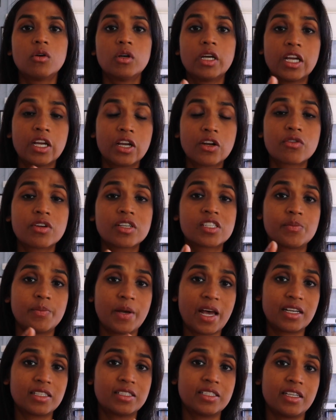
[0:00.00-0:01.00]

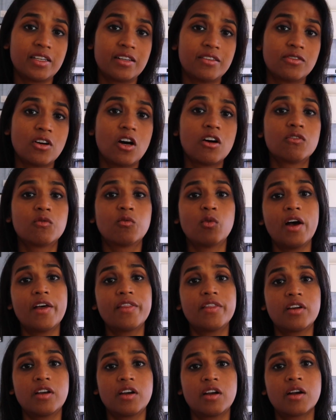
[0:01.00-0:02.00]
irrespective of
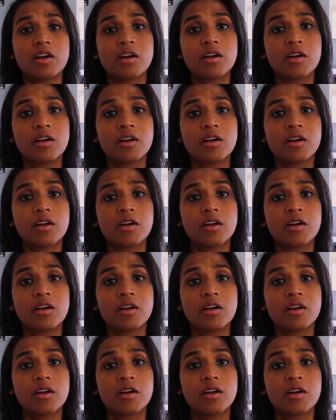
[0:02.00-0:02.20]
whether